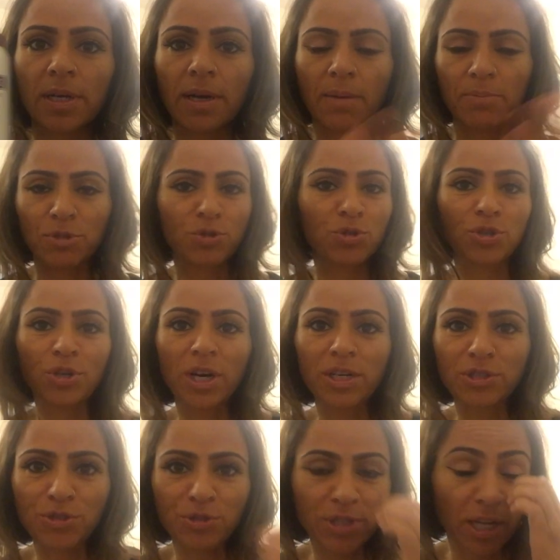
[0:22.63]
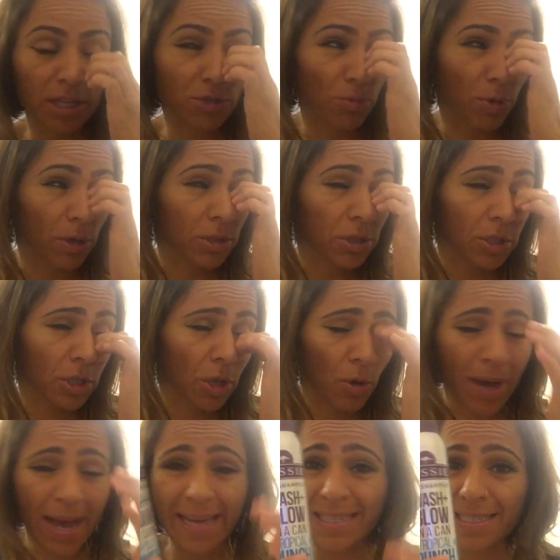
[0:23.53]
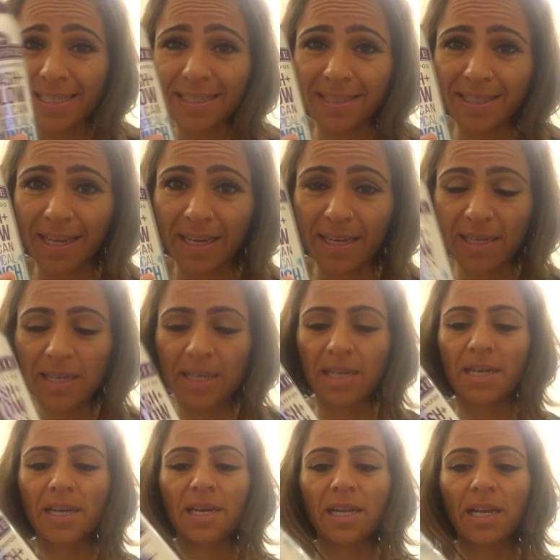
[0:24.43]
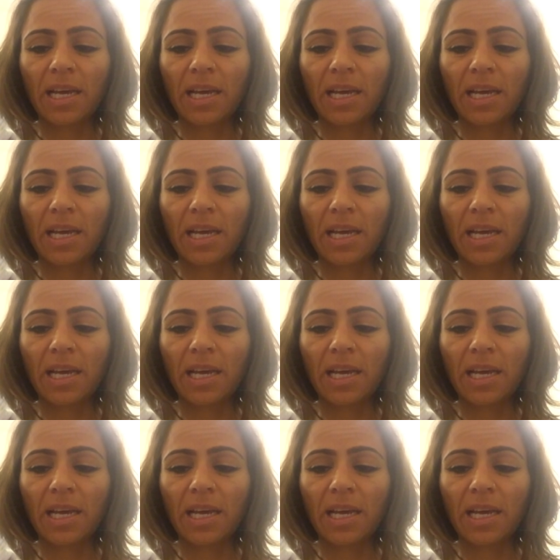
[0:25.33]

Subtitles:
I'm sure you guys use it as well. So handy, isn't it?